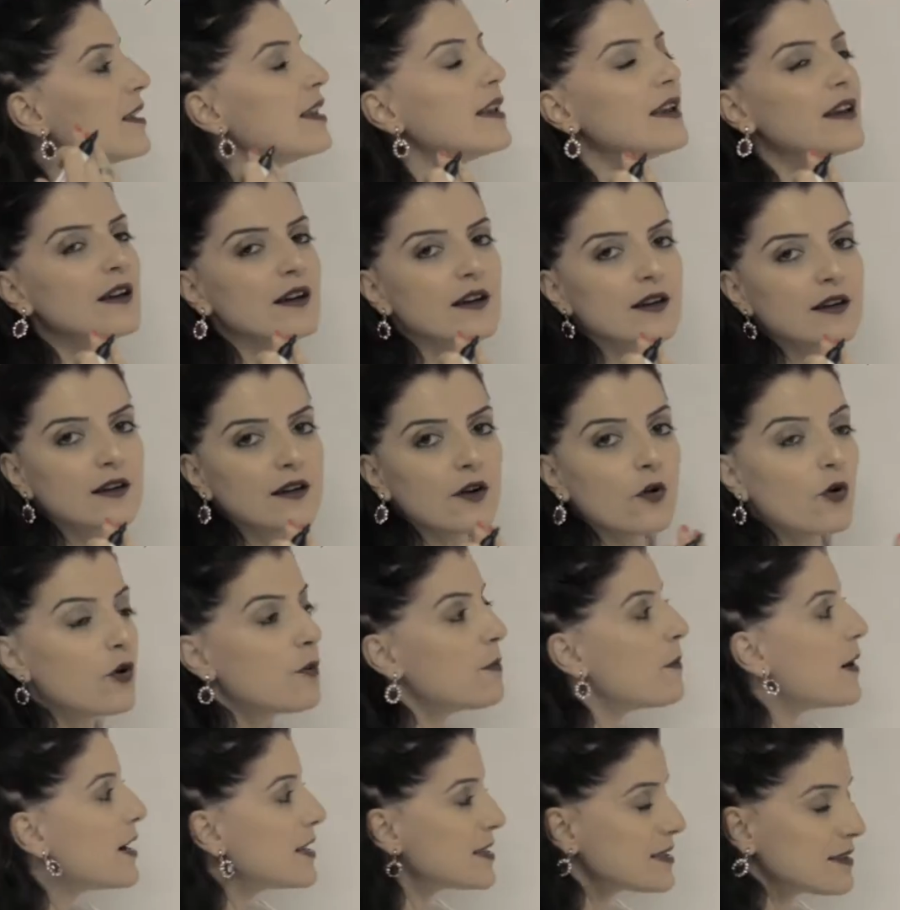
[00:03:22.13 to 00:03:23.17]
hear or
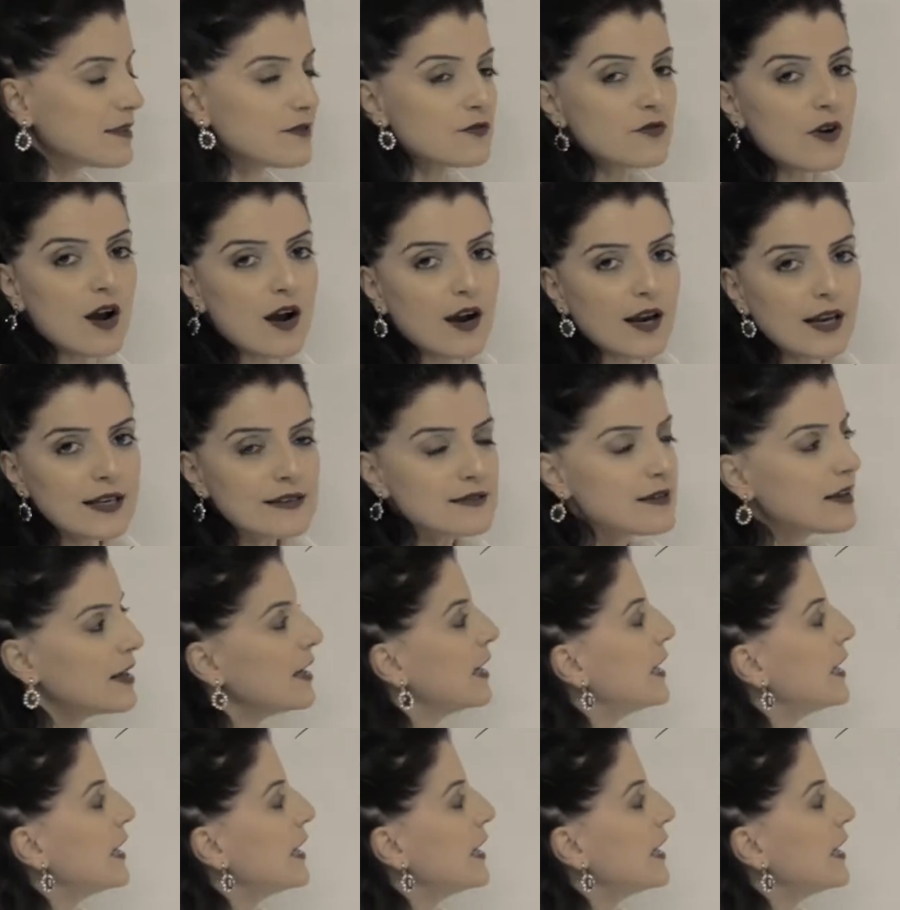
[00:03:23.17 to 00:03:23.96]
must write